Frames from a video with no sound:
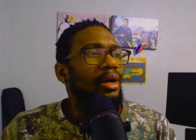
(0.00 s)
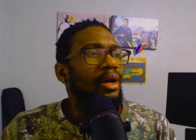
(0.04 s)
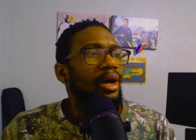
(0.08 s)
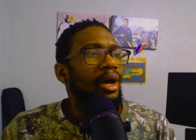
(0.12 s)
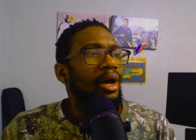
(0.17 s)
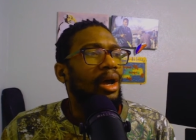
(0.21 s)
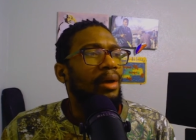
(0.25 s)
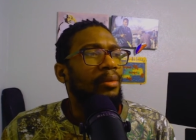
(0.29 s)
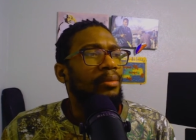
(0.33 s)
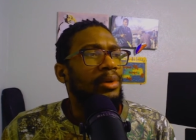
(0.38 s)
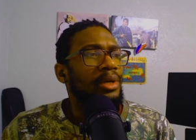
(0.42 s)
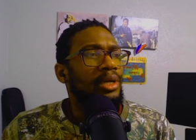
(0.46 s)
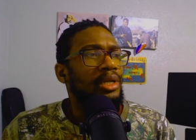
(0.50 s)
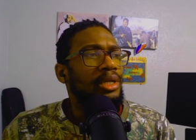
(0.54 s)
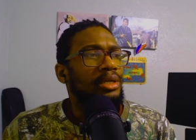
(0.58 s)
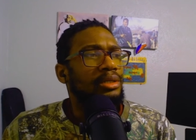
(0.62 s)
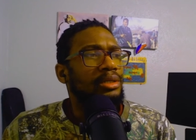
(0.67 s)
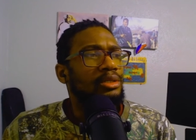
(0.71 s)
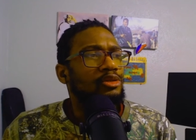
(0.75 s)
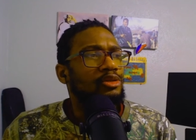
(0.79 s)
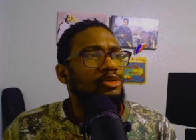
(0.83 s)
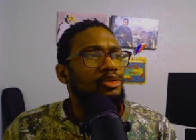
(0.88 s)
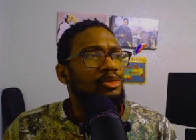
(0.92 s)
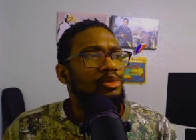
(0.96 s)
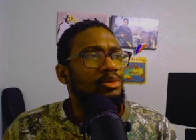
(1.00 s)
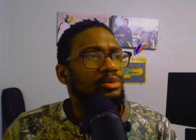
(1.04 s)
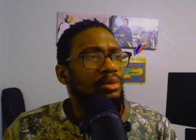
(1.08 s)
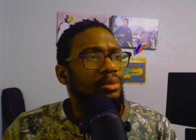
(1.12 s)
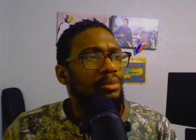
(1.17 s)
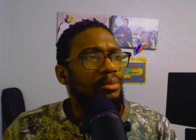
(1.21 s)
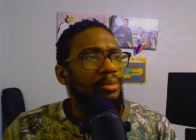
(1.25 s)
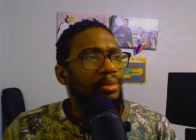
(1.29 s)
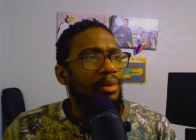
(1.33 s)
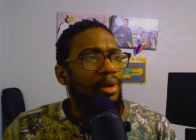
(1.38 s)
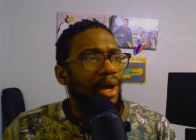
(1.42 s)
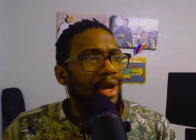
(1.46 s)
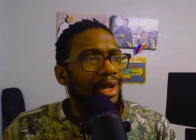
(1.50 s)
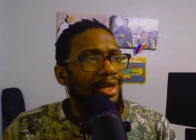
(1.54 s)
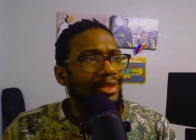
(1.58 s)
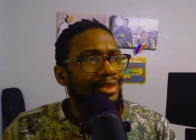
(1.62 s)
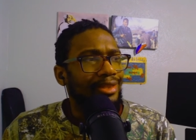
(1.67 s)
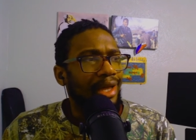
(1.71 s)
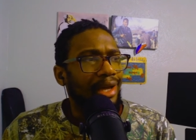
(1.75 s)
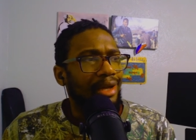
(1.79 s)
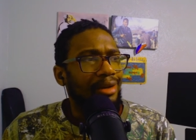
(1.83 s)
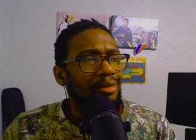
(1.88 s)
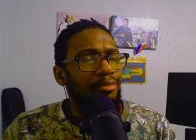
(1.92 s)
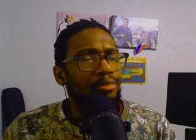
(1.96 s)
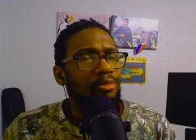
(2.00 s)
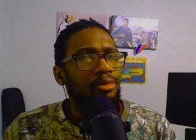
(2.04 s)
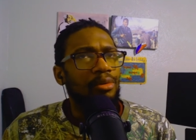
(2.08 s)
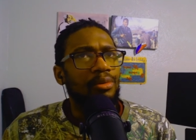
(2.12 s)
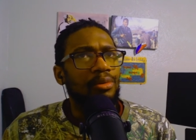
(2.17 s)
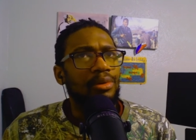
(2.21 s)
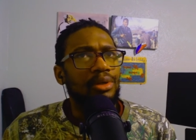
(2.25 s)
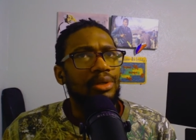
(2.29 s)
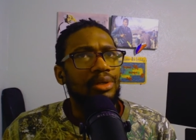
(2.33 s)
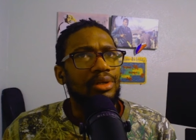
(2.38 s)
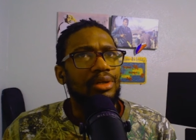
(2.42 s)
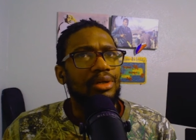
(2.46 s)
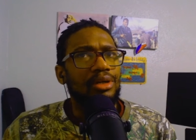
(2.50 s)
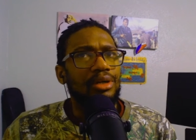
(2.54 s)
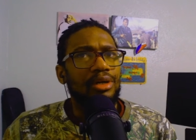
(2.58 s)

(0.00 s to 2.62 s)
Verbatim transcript: I'm going to assume at that moment